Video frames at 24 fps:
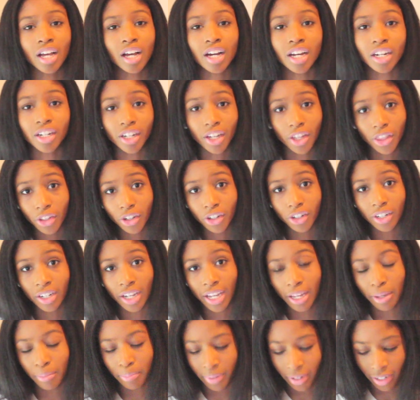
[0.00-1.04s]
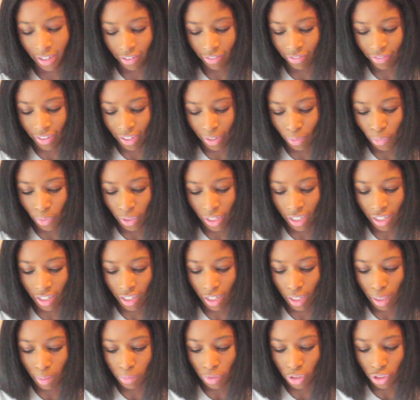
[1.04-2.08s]
Another benefit when it
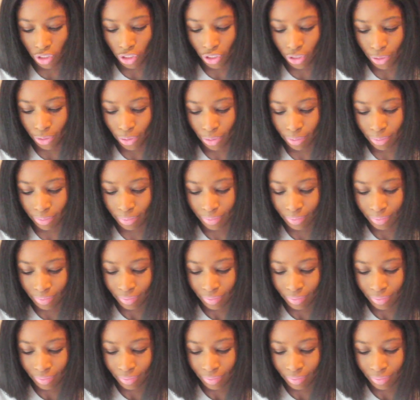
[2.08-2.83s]
comes to